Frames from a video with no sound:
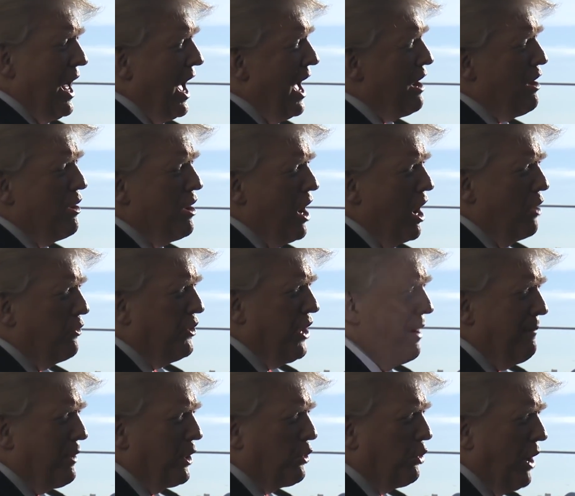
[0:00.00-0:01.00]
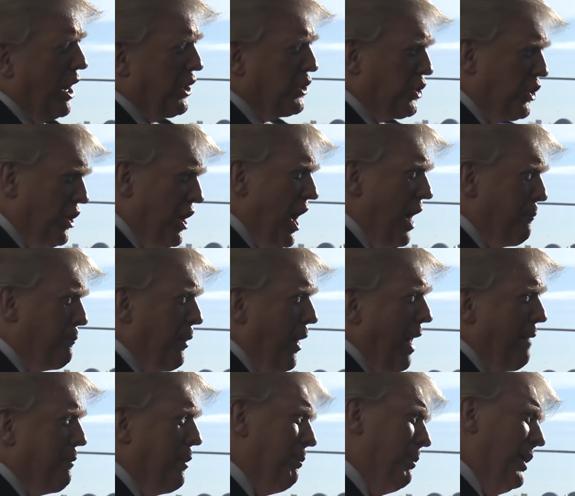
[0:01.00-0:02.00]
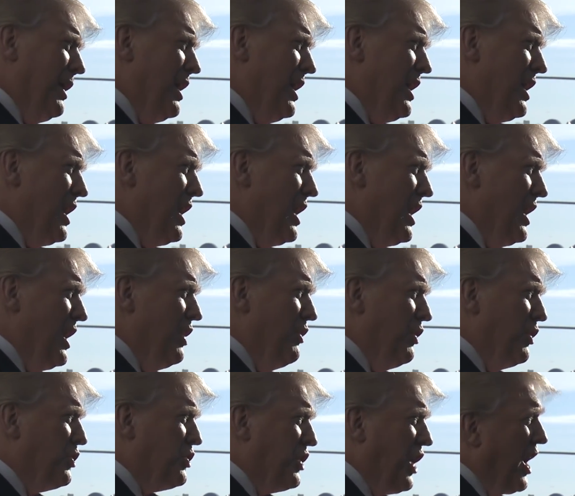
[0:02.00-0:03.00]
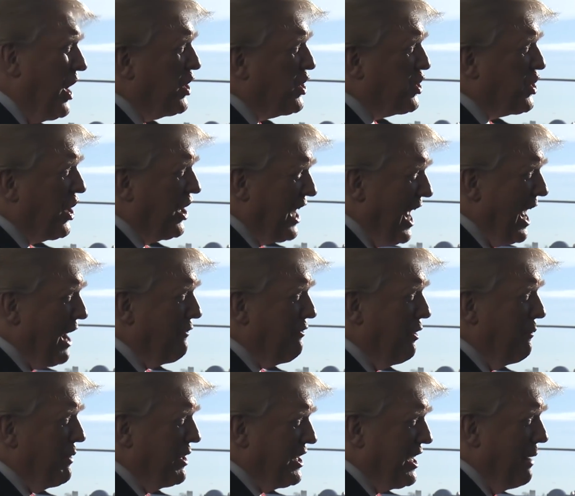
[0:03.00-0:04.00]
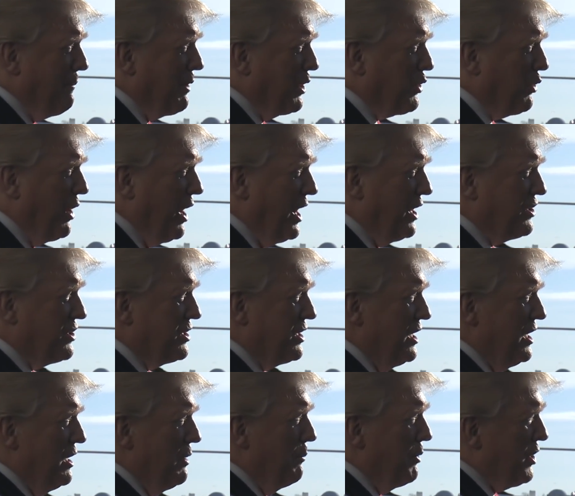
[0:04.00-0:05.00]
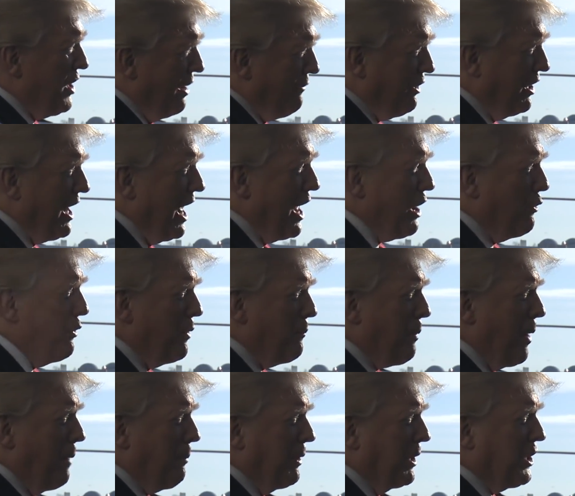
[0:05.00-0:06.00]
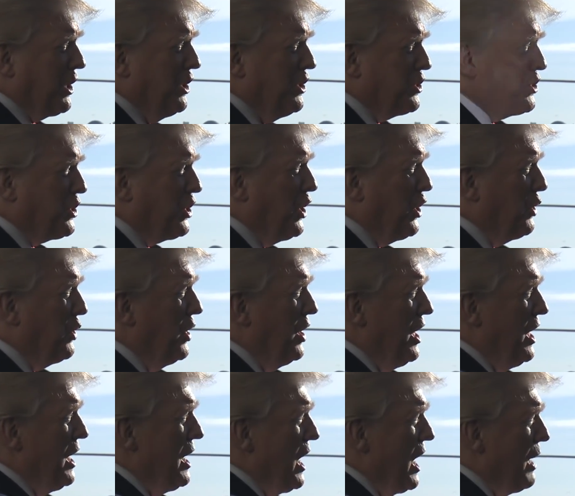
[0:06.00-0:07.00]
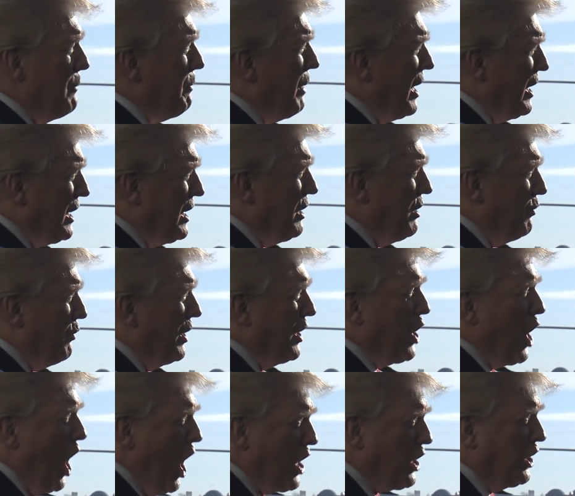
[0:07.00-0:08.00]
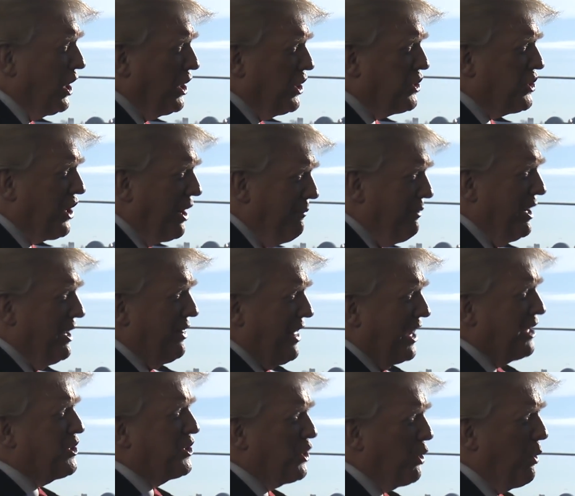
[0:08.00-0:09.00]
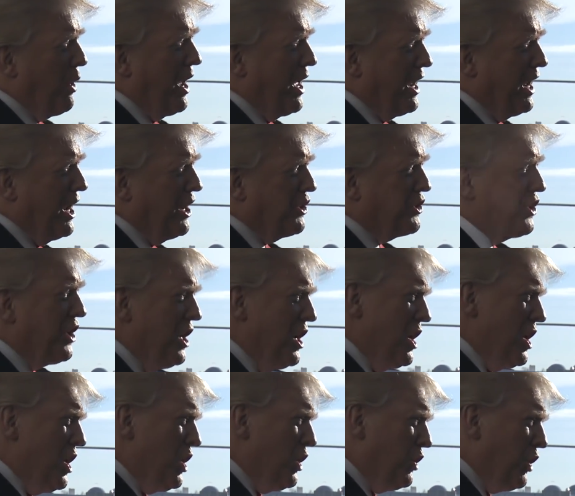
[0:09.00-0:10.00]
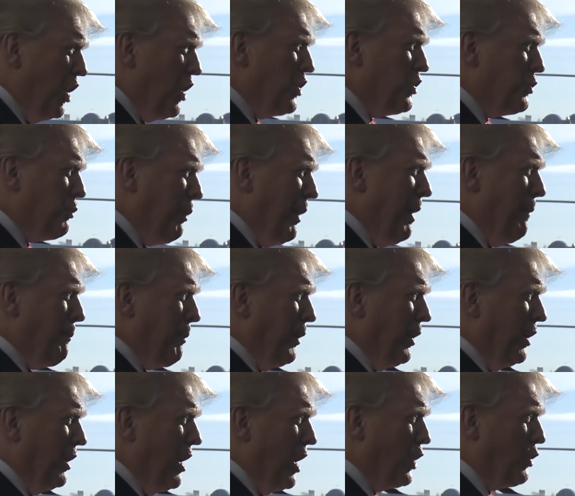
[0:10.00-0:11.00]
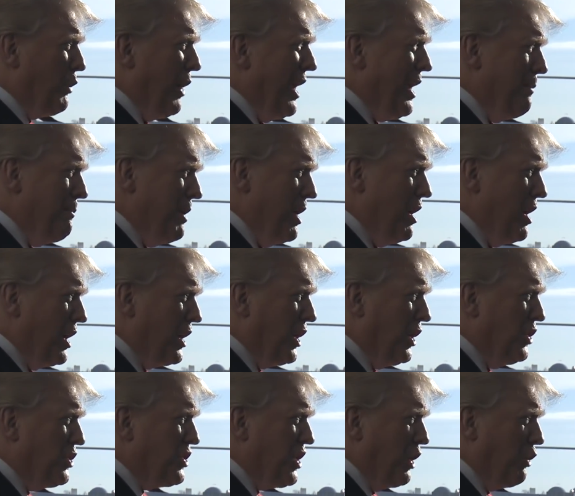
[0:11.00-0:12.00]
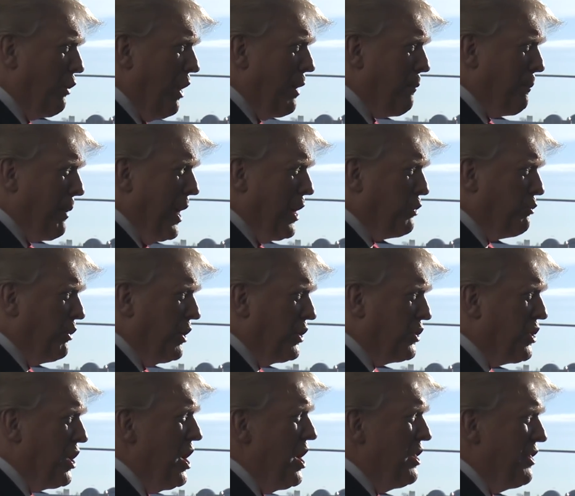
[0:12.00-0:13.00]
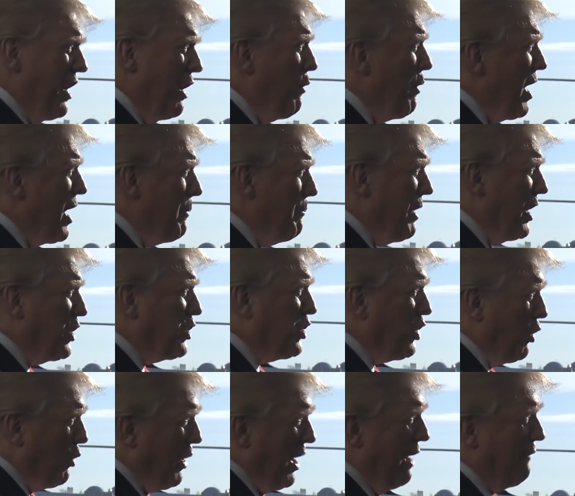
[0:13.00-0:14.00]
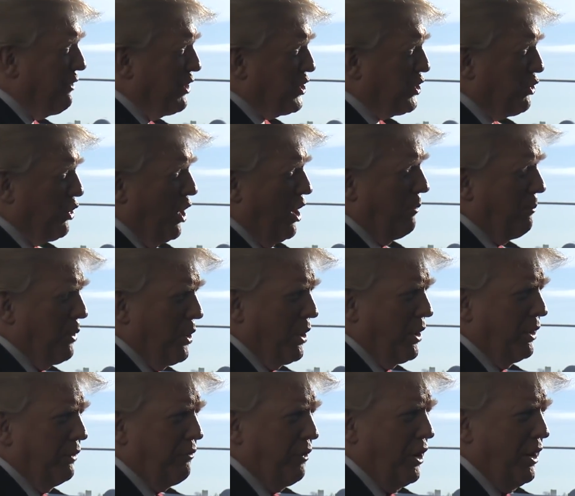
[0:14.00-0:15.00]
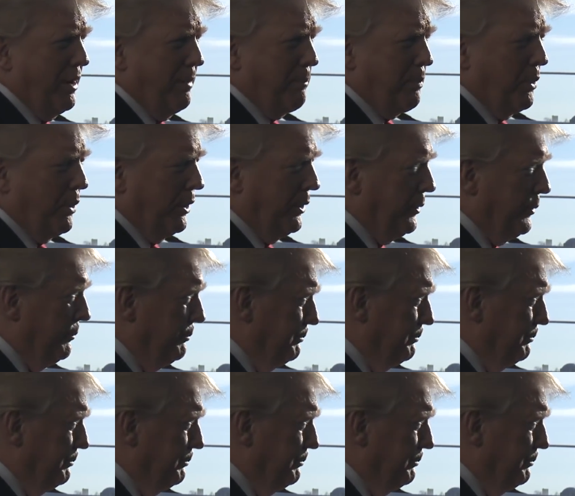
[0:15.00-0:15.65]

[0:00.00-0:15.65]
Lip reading: I don't know, Democrats or not. Probably, in this case, a lot of them are Democrats. You have a lot of Republicans, too. But regardless, I mean, that's the way it is. Those people are great Americans. They're great patriots. They want to make sure we have a strong border. Very important.